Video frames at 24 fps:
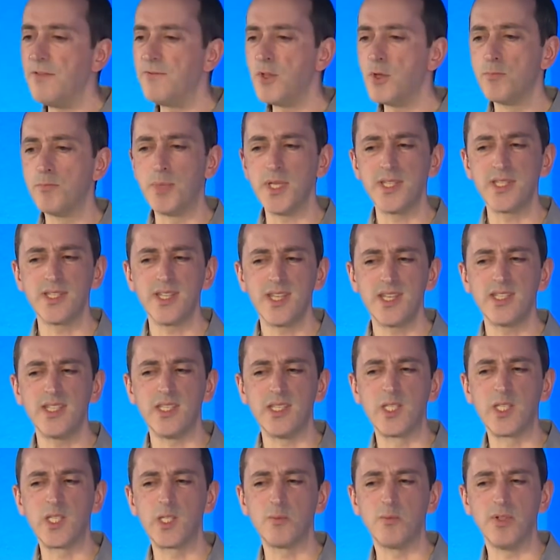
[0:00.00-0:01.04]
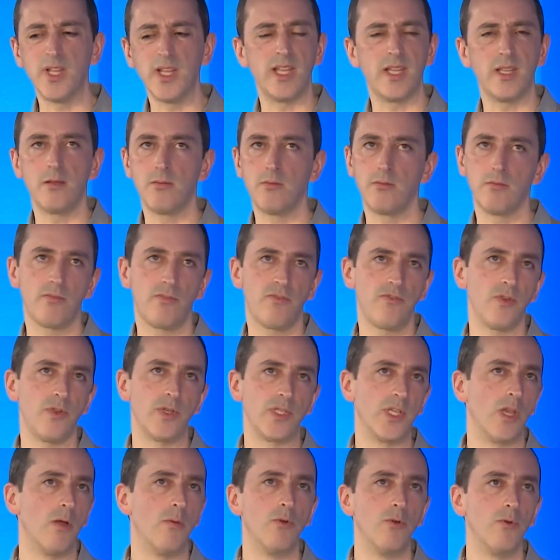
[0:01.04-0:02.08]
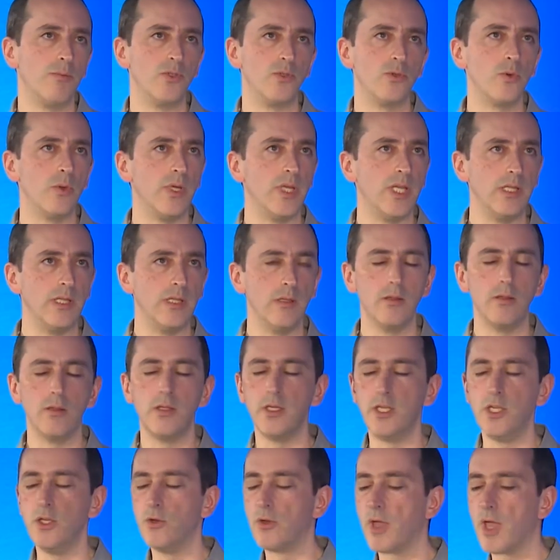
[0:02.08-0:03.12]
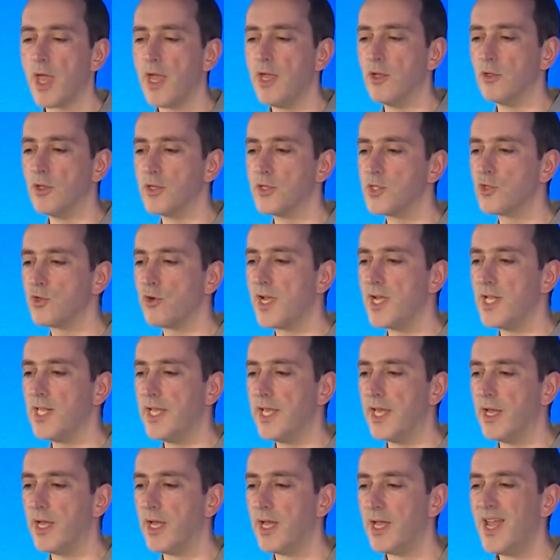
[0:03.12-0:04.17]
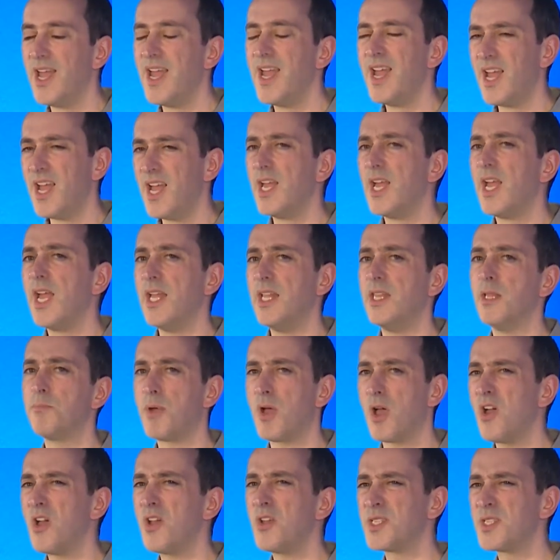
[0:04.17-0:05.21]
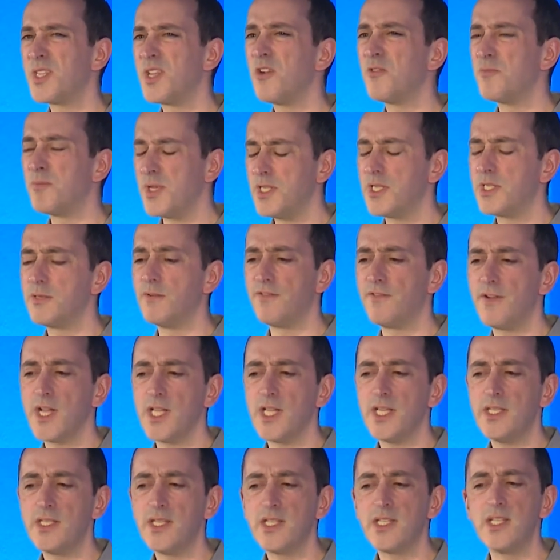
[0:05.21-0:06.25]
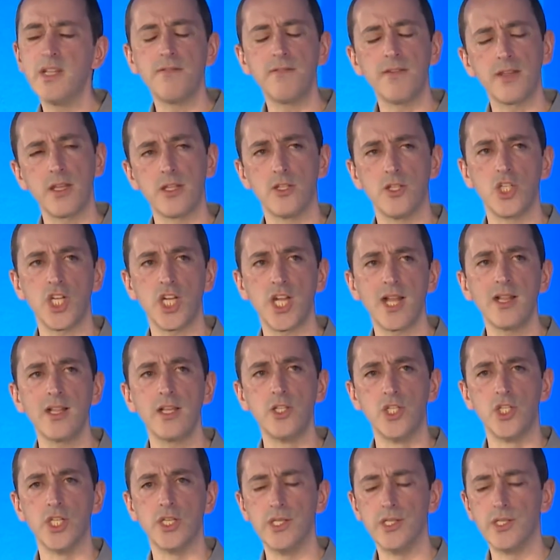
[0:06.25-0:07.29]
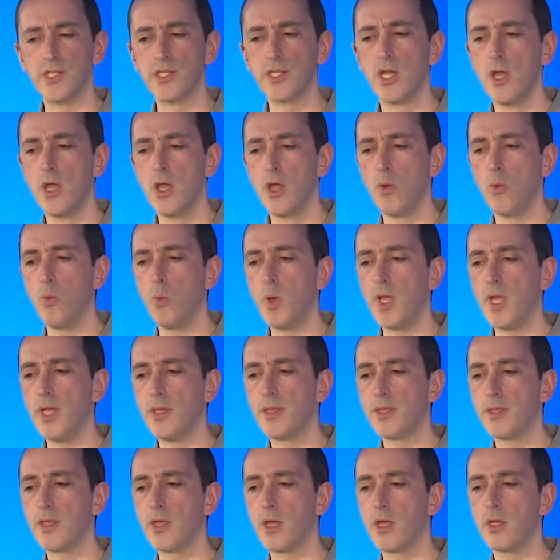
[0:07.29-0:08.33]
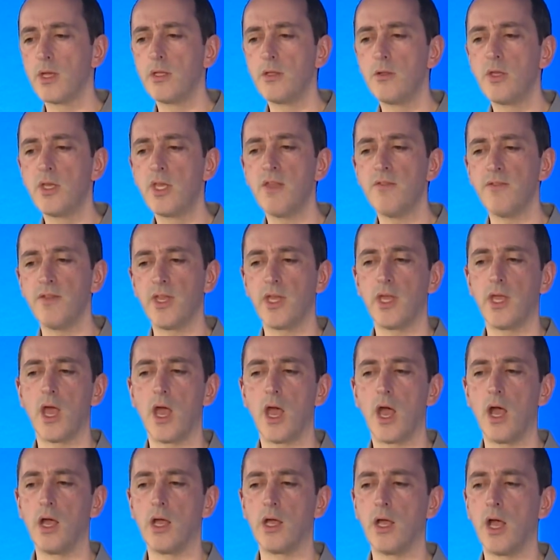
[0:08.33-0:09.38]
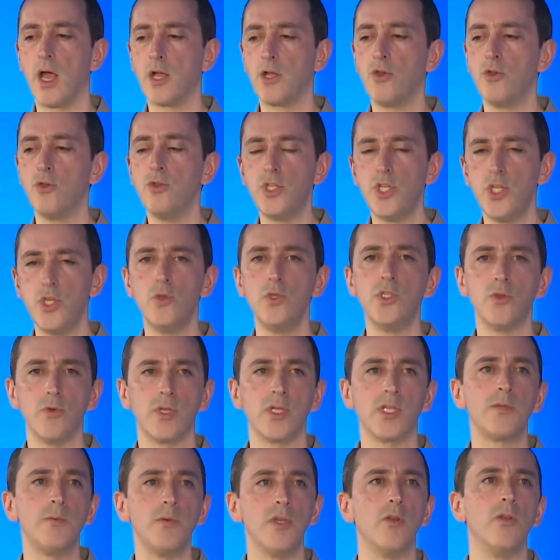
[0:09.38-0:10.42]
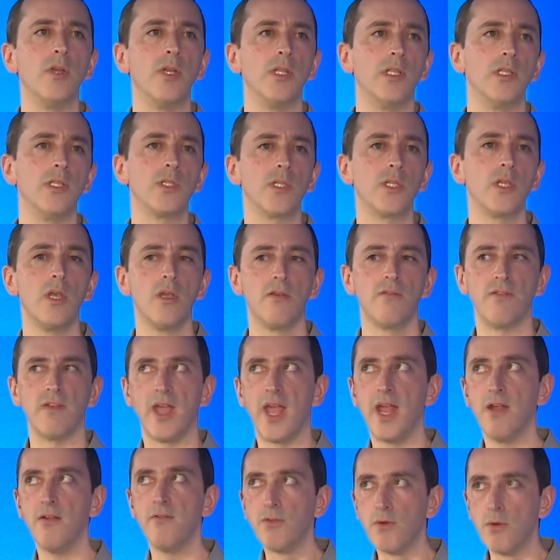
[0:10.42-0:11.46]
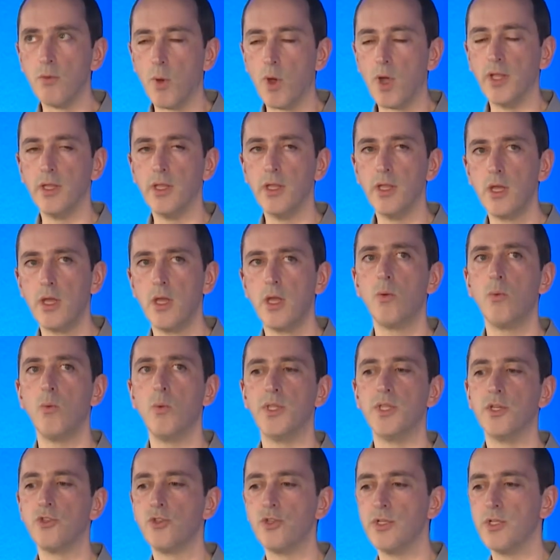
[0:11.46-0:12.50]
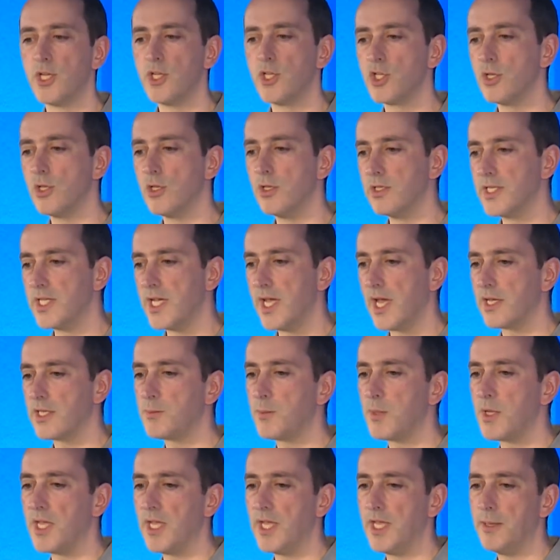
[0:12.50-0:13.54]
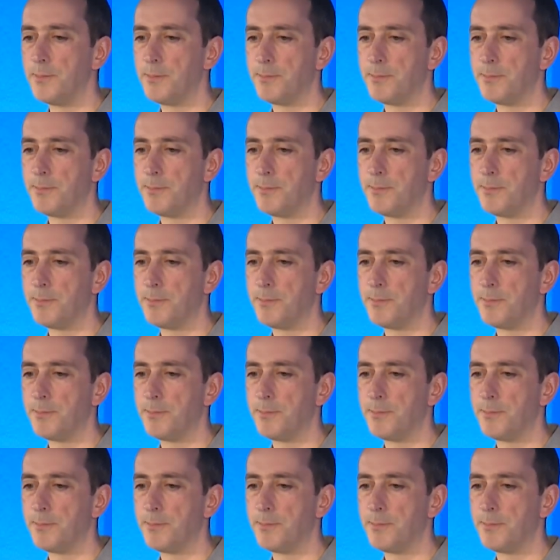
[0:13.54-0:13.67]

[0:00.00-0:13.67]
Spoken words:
your business is split, for example, between the UK and Australia, in the past there have been some fairly significant challenges with giving a good user experience for everyone with a traditional DXP.